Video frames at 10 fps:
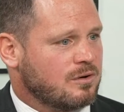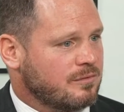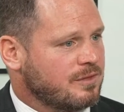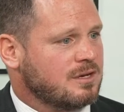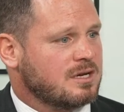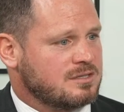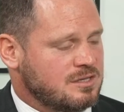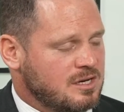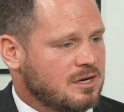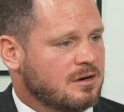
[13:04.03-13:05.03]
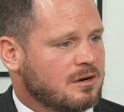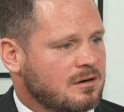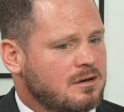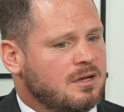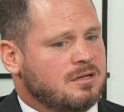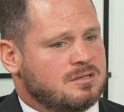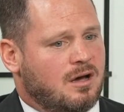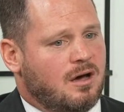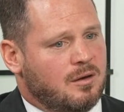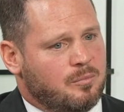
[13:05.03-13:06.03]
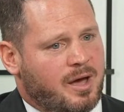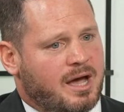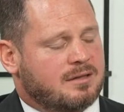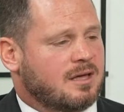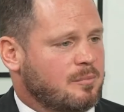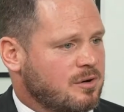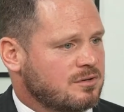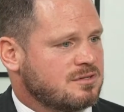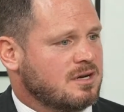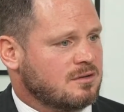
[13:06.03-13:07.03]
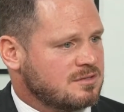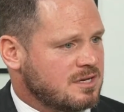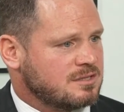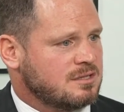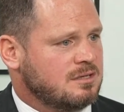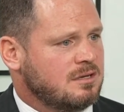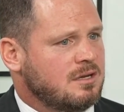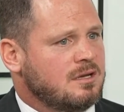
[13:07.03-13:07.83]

over the next year to unpack that personnel section